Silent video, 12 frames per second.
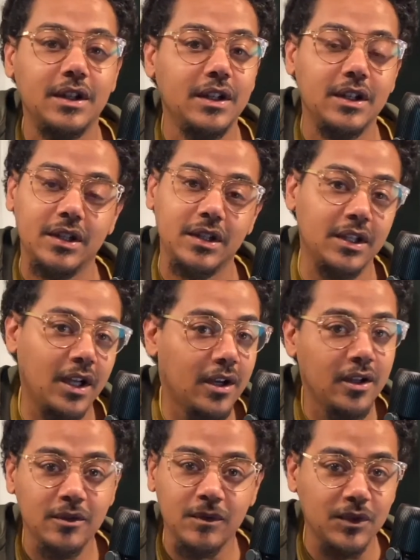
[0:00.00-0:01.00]
not
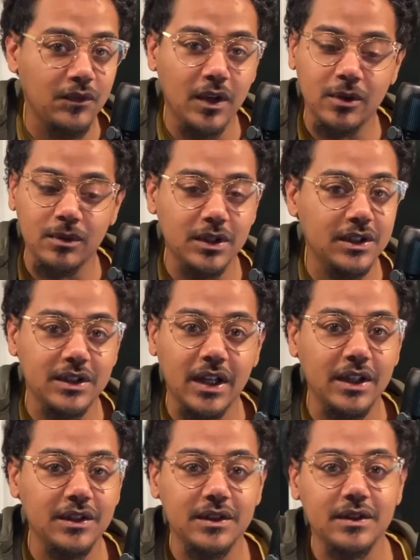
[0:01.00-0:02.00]
all of us fuck with the
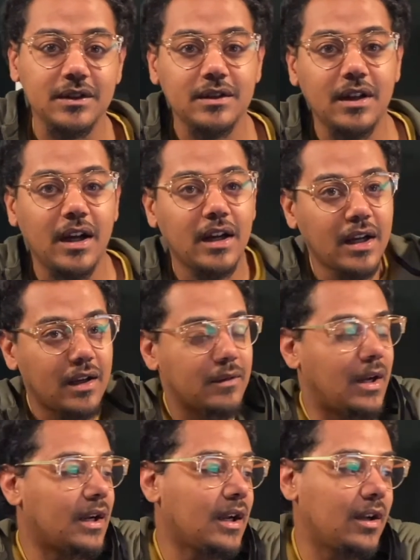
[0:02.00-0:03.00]
Saints. I got
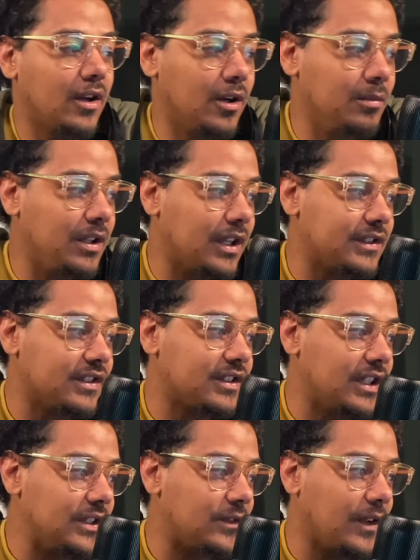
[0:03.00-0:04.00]
a homie that's a
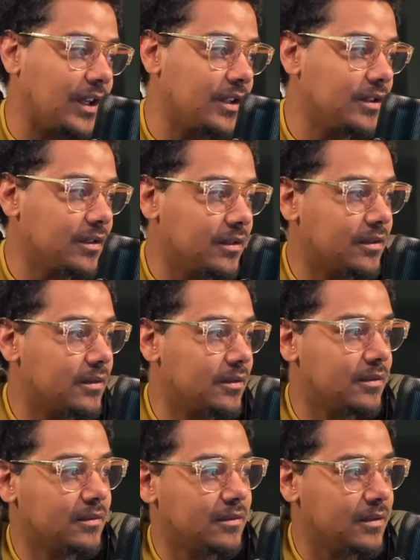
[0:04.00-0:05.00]
Saints fan,
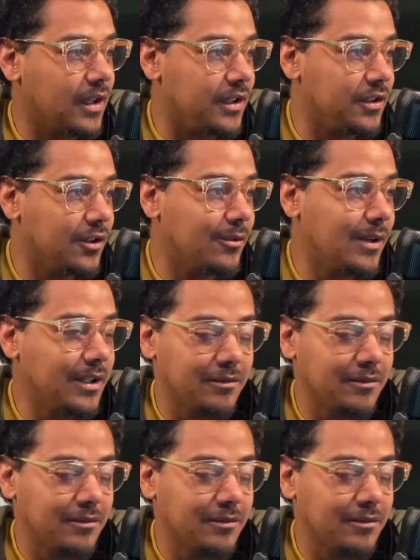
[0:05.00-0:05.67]
and you know what?